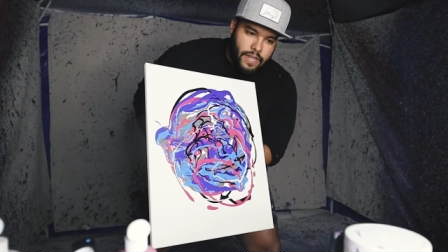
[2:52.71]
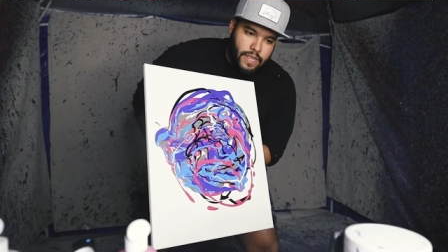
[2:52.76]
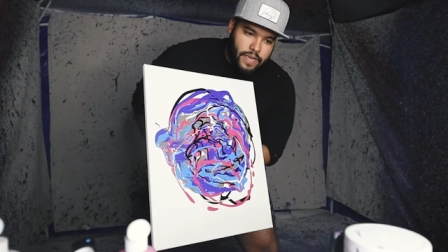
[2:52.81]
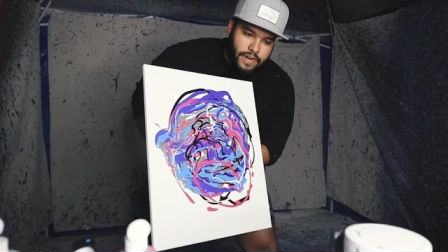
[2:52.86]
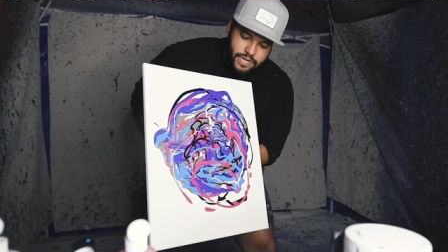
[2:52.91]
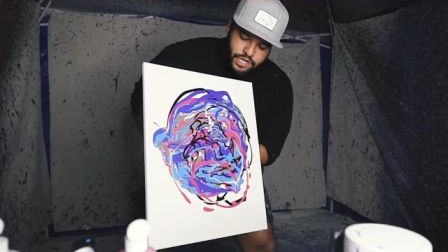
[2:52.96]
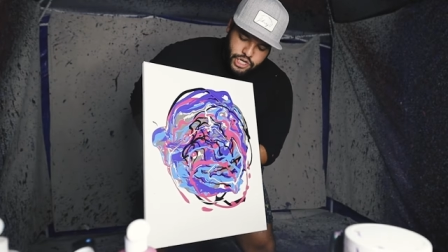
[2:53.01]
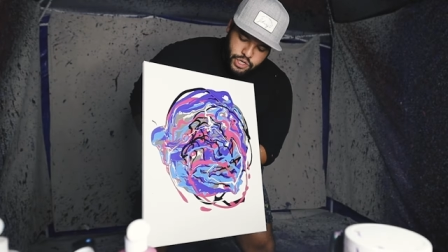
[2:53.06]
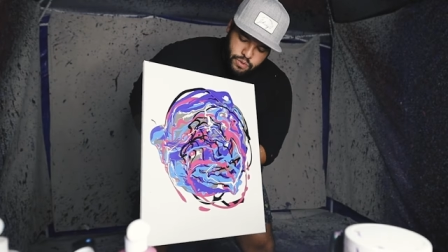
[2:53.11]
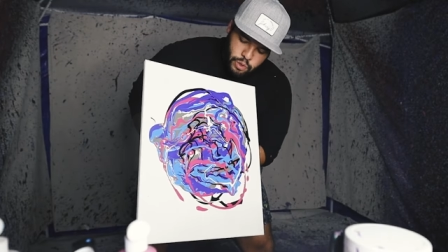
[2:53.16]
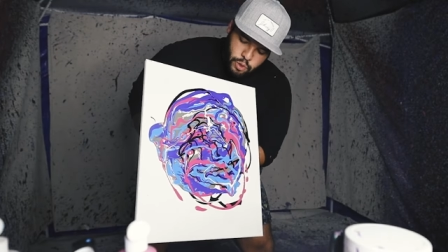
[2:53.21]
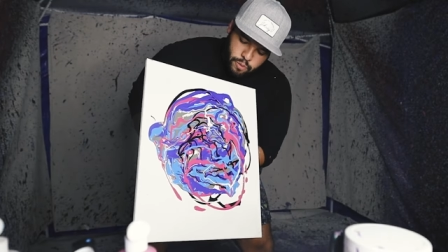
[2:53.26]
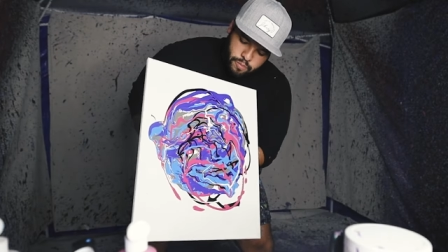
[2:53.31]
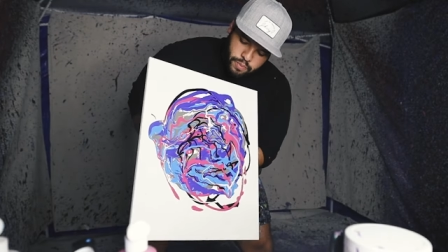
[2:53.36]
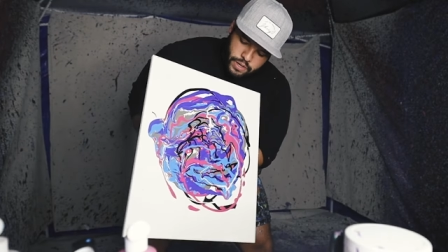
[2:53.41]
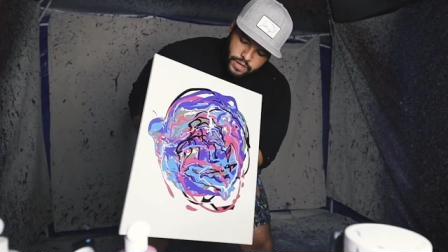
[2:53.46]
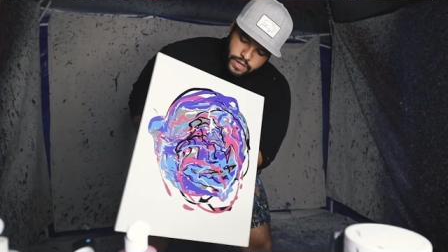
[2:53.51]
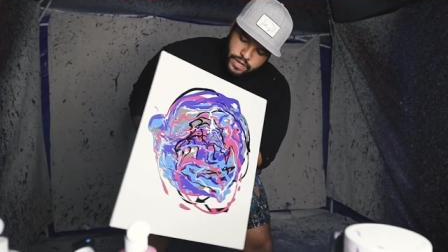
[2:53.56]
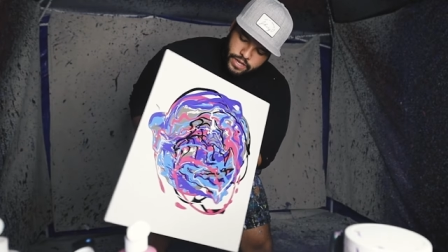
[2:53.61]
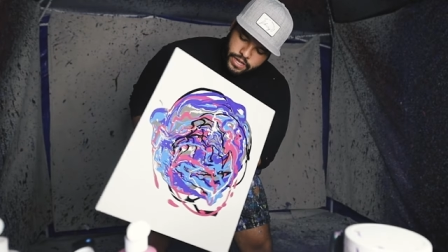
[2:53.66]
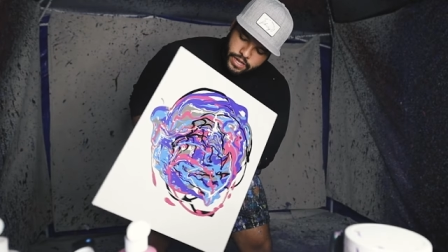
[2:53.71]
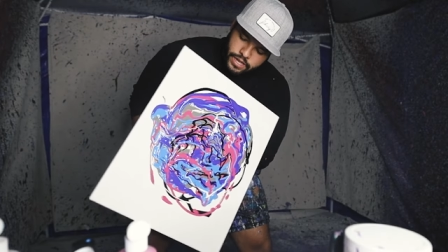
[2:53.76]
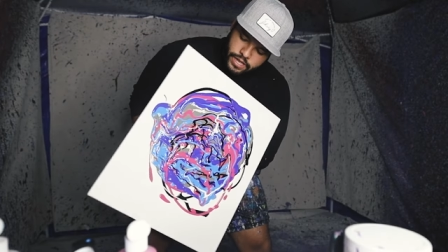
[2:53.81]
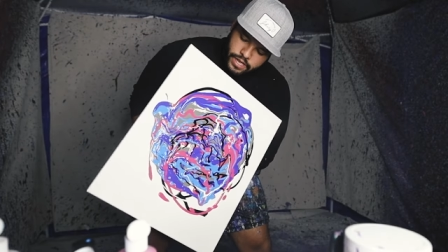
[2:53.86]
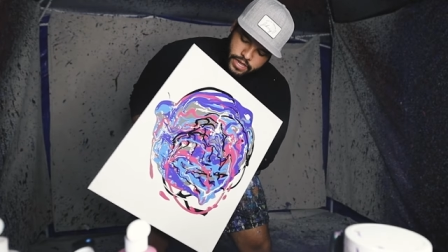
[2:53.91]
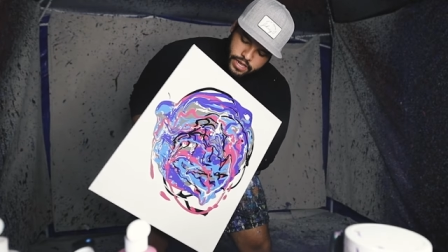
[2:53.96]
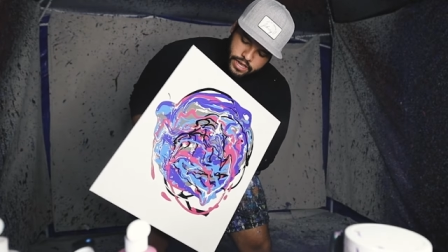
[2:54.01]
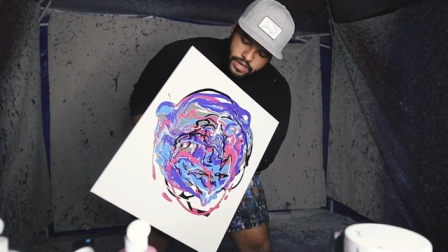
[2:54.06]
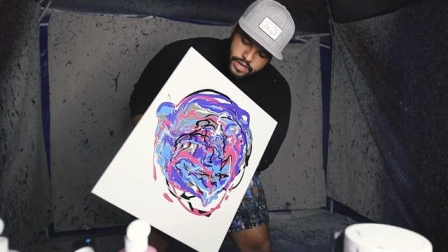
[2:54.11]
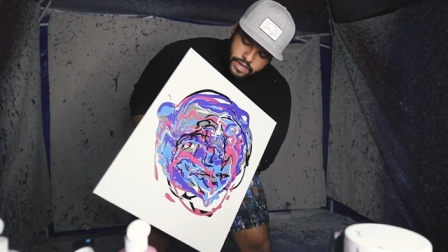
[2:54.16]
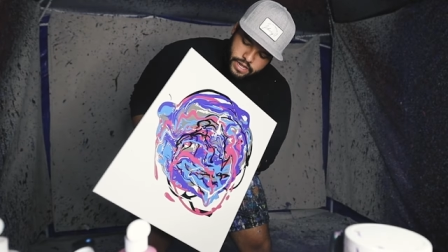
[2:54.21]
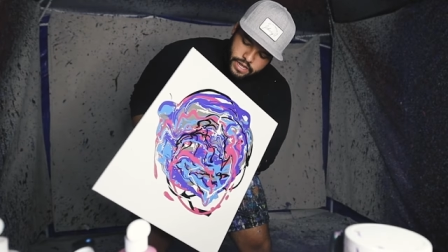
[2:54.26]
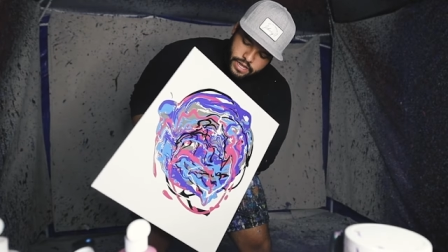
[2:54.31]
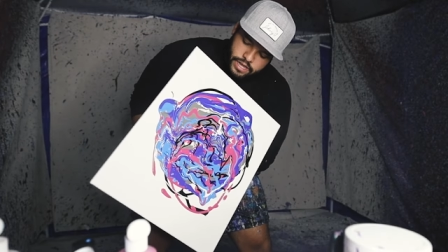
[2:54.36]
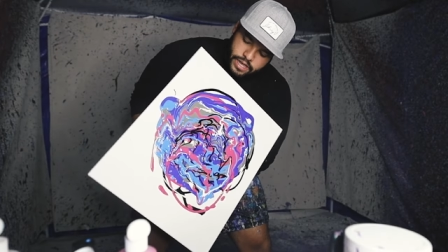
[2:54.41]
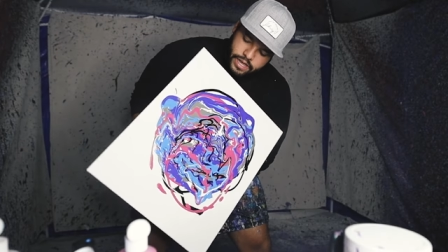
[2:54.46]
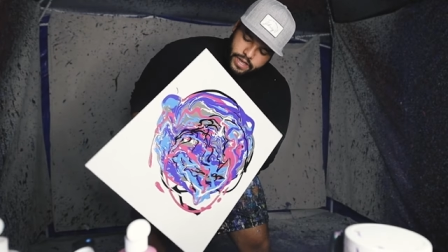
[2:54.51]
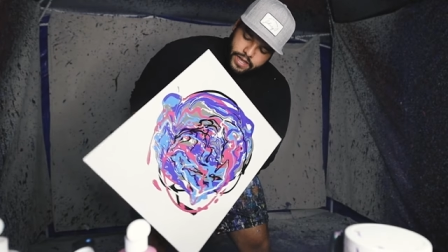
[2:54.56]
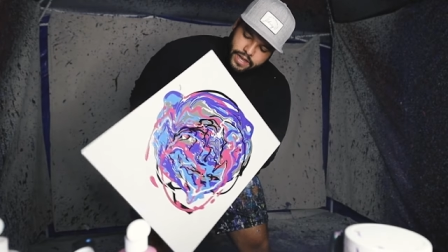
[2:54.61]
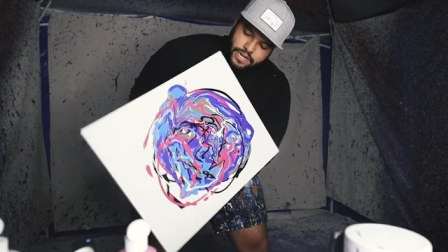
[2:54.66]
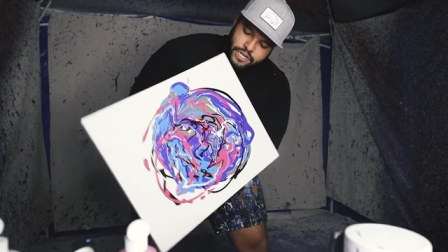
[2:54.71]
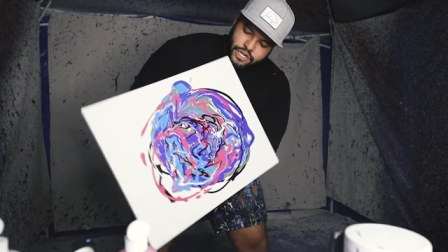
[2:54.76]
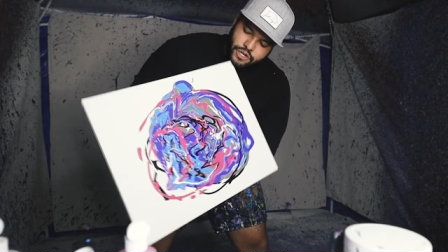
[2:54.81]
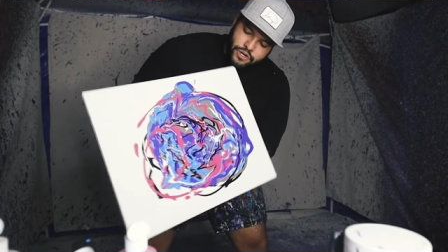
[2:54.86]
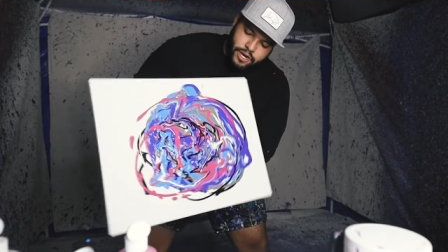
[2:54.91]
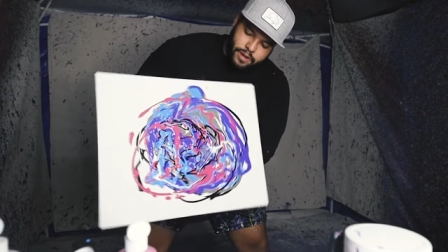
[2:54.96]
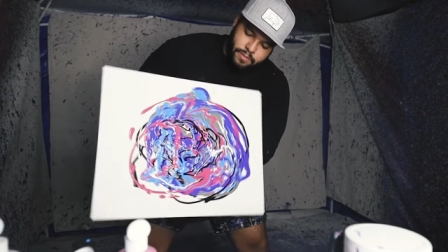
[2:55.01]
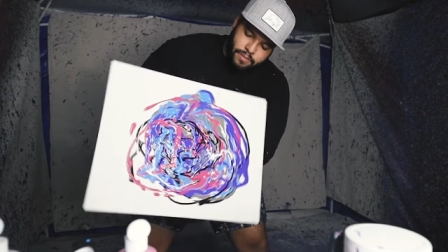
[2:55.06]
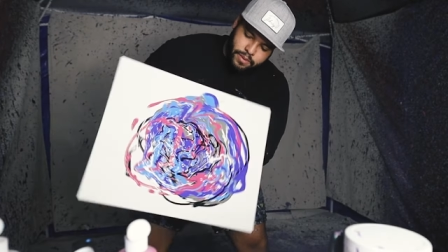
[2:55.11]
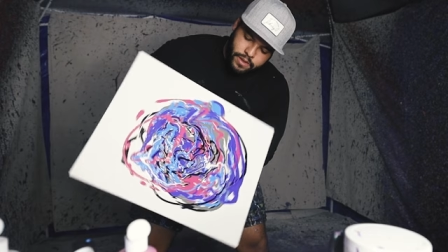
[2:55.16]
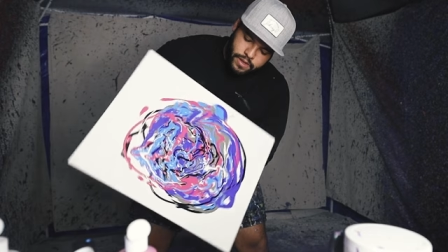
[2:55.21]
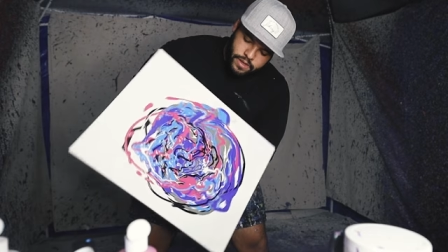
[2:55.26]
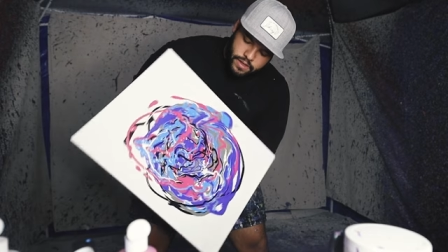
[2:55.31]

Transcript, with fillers: let it droop and drip.